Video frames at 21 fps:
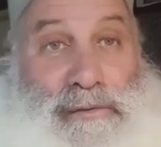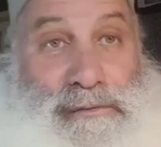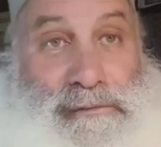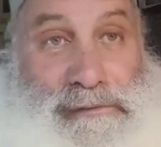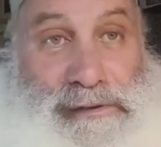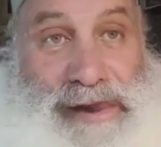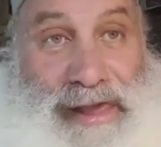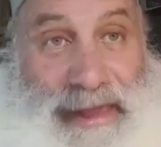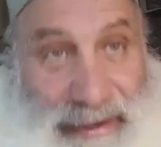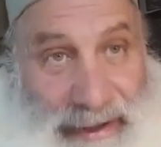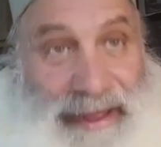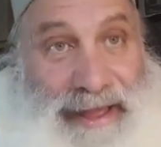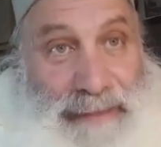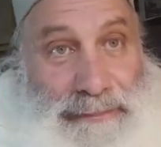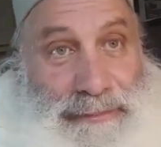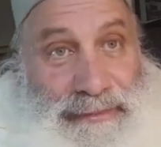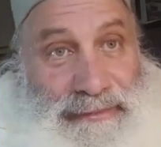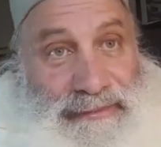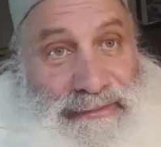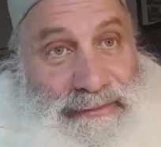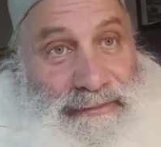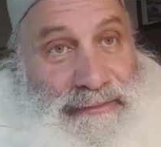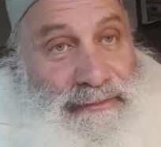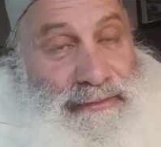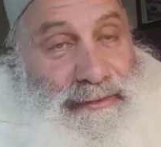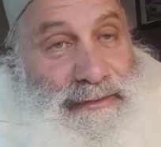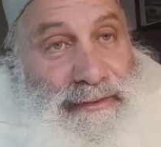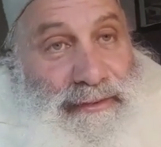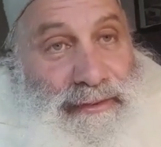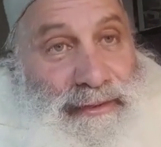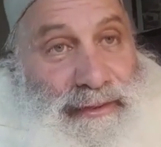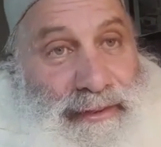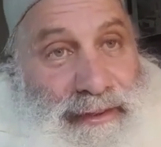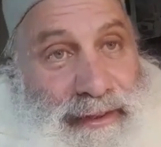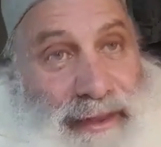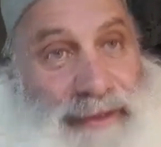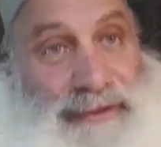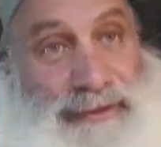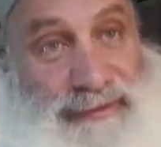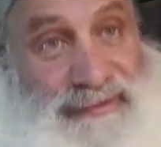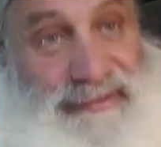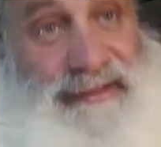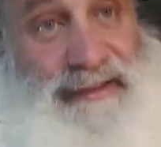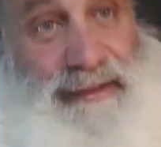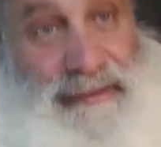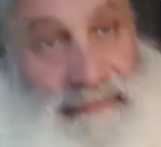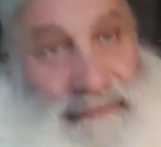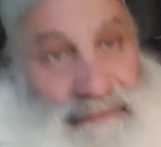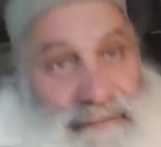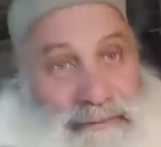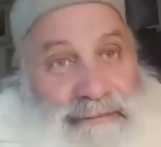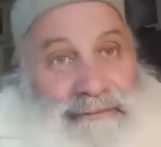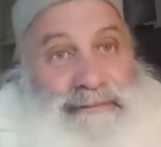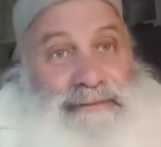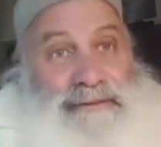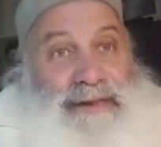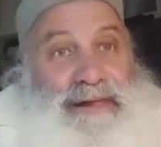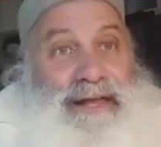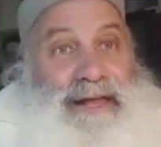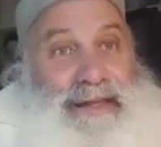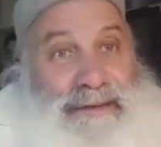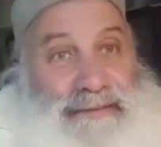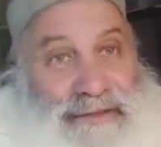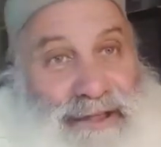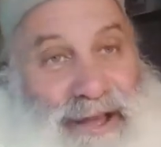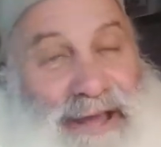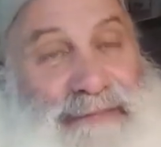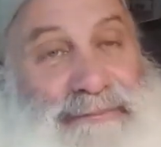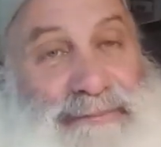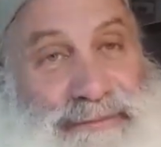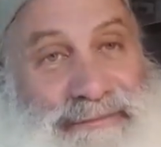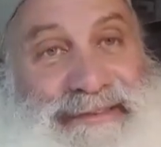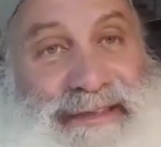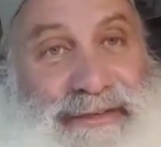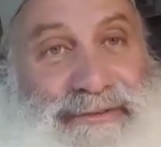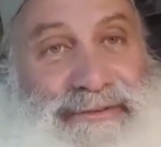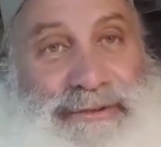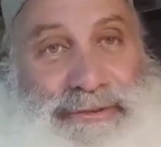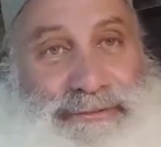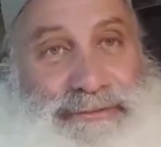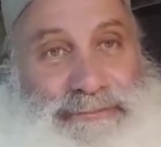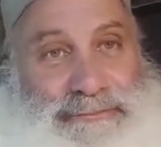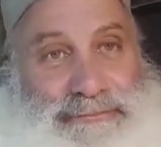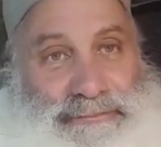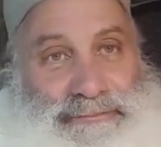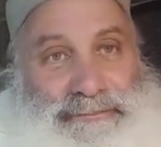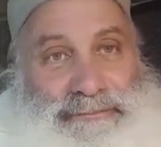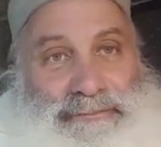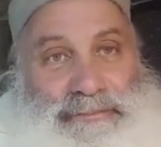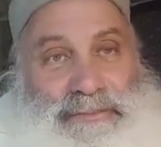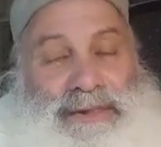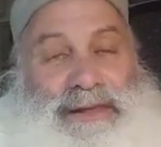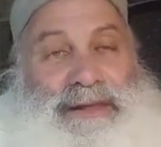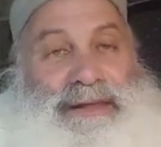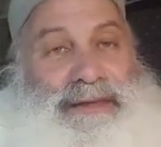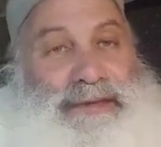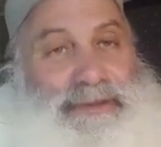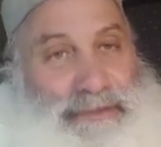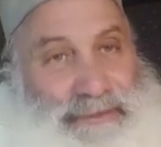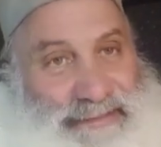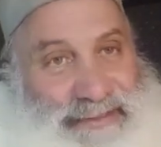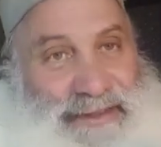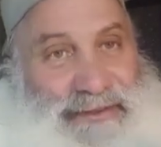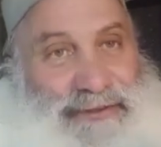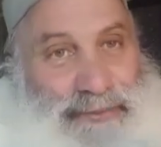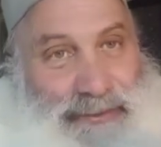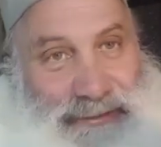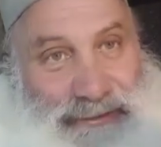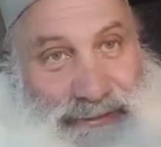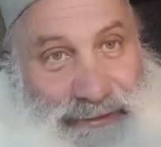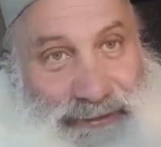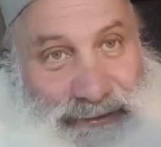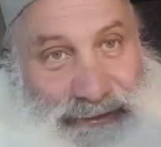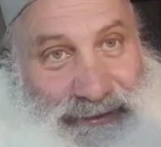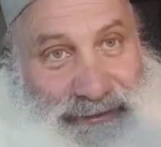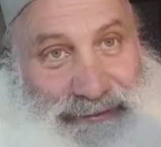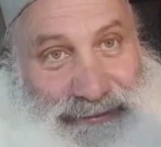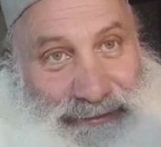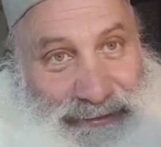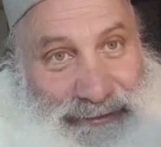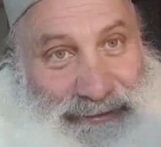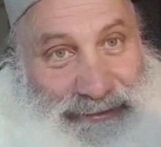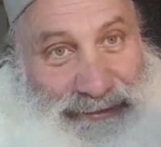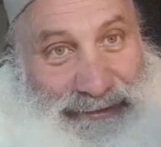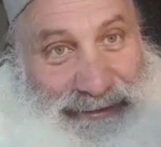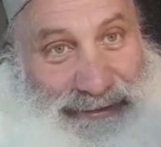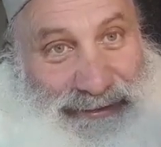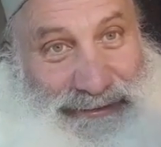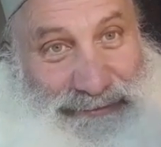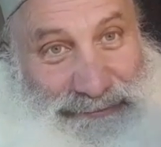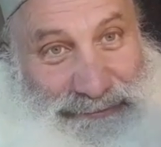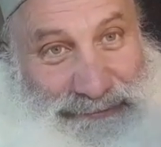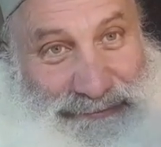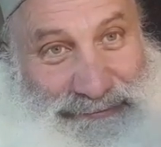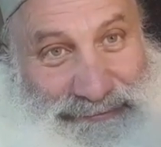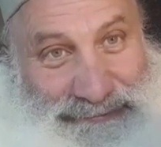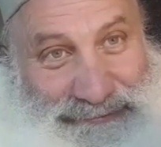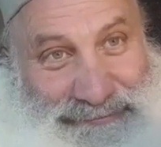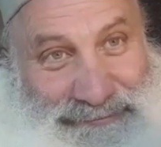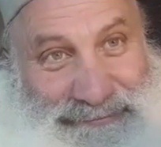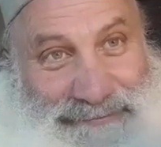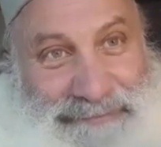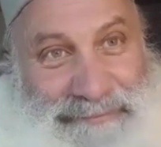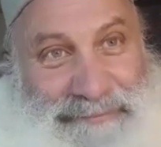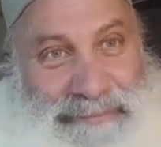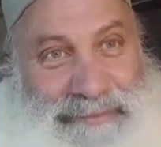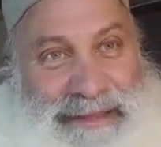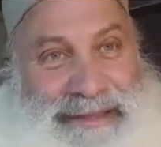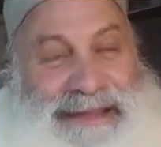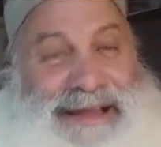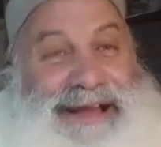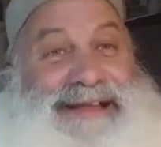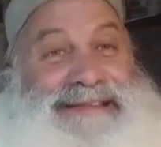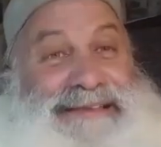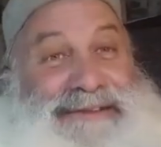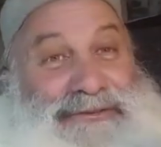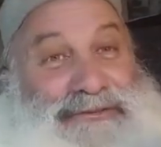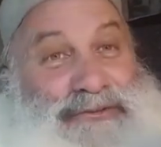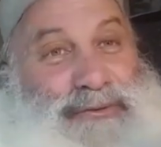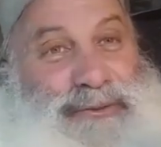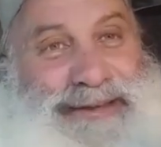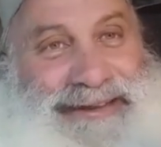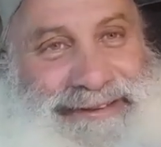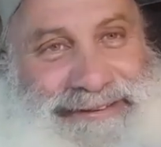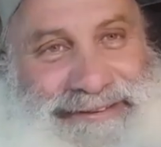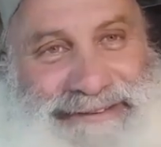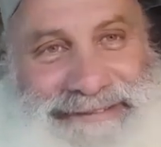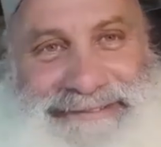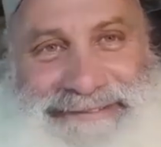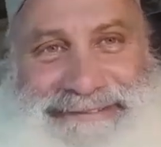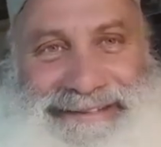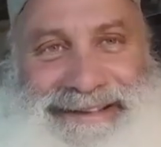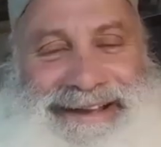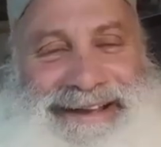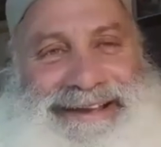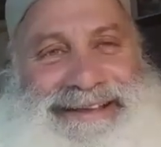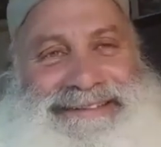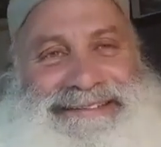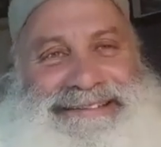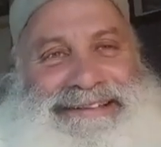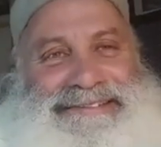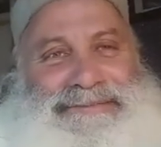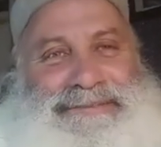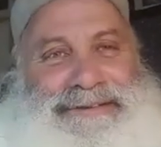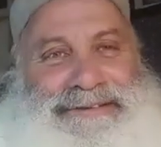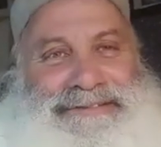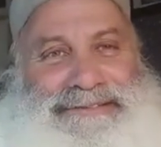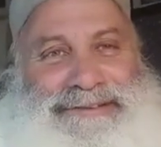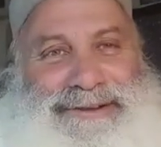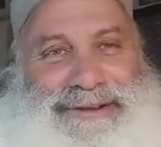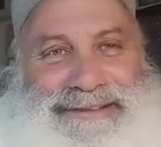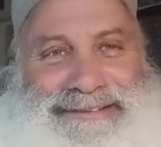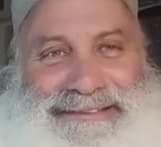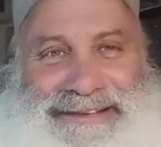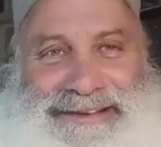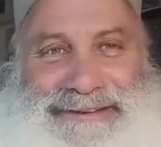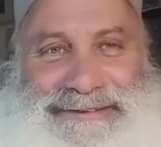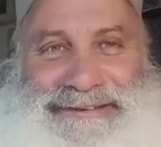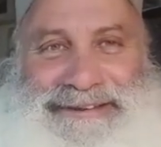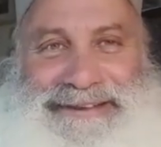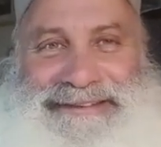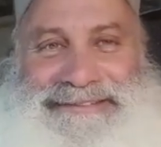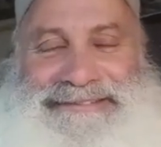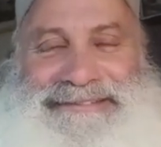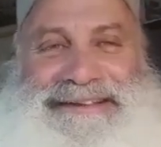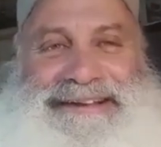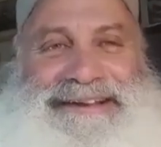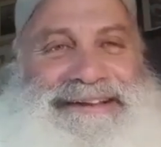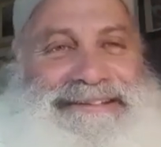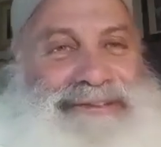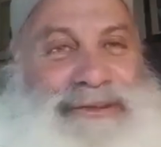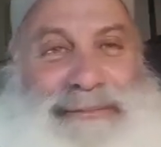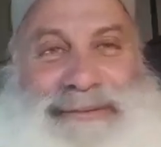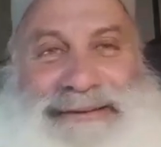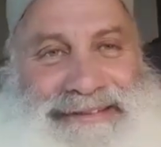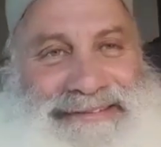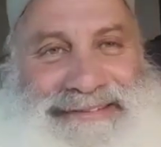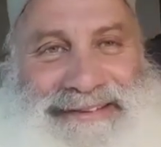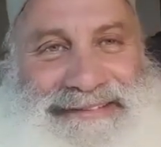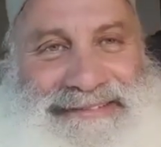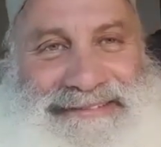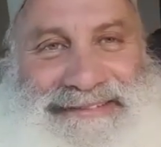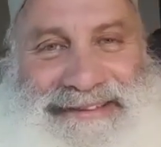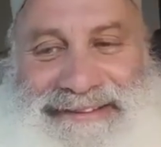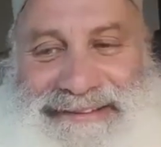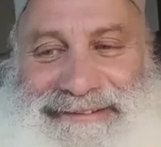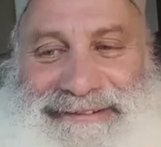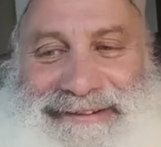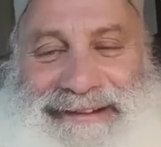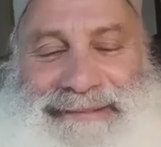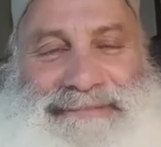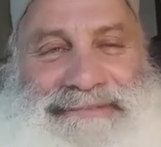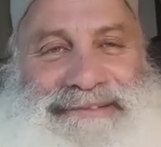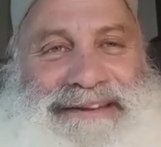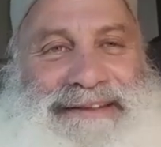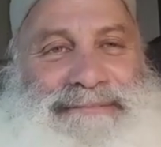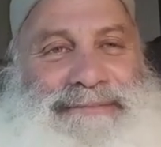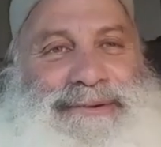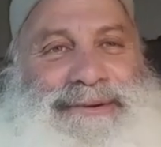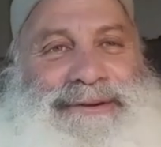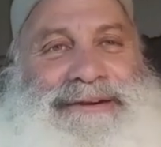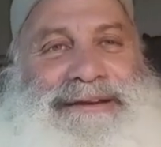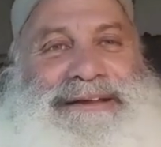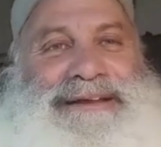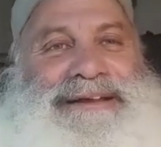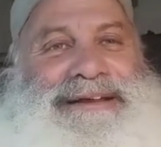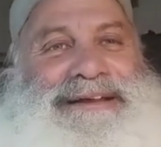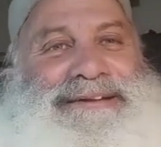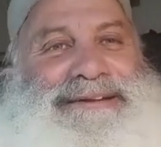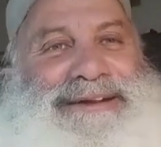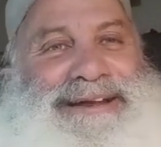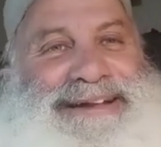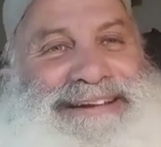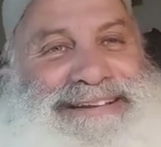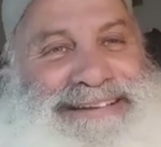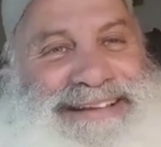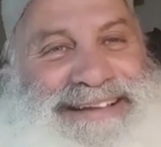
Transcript: And it happens. And you'll see it. And God will tell you. He'll send you a little tweet. Yeah, I guess that's what it's called nowadays. Nobody sends telegrams anymore, right?